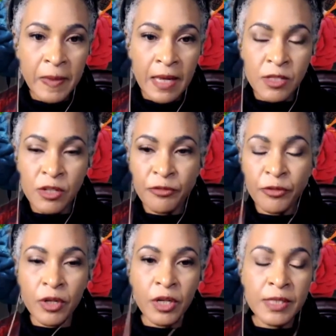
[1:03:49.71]
And so
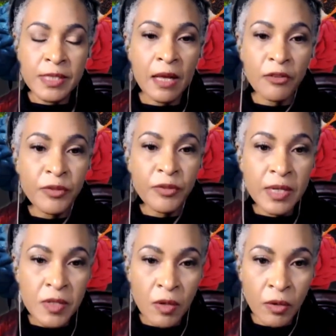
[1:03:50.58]
for a Claudelle, for
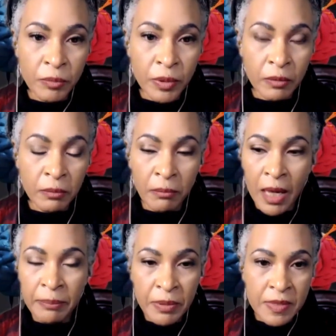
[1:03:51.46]
example,
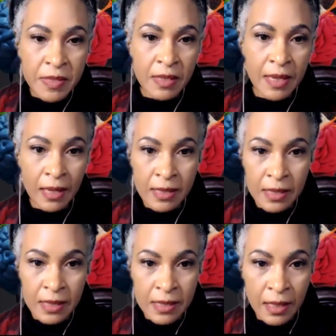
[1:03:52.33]
my
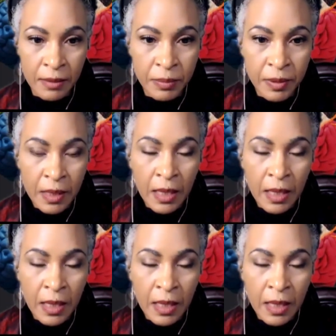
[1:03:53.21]
personality type,